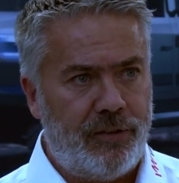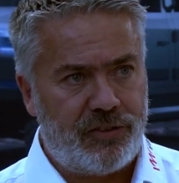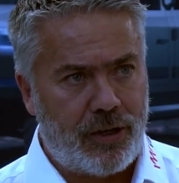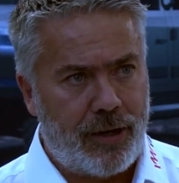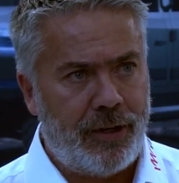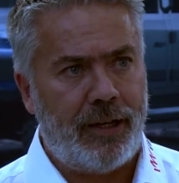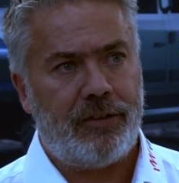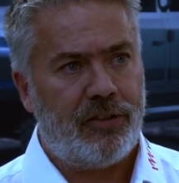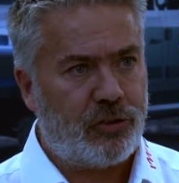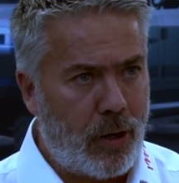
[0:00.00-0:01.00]
discarding
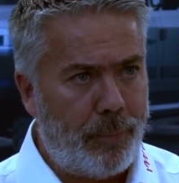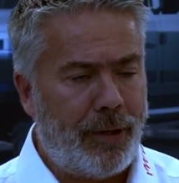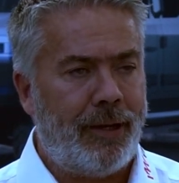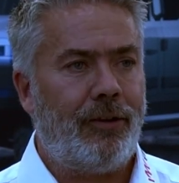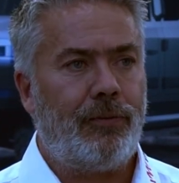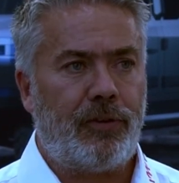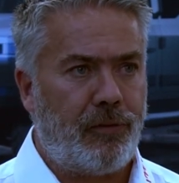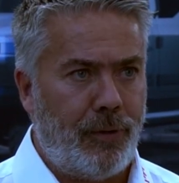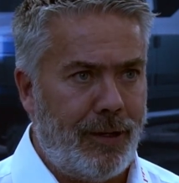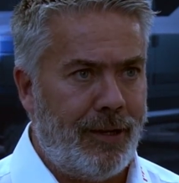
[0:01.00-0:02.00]
it and scrapping it after
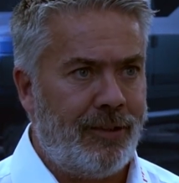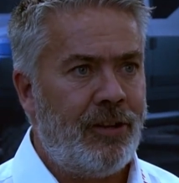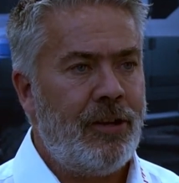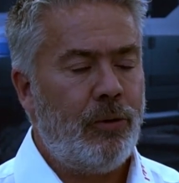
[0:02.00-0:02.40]
3 years,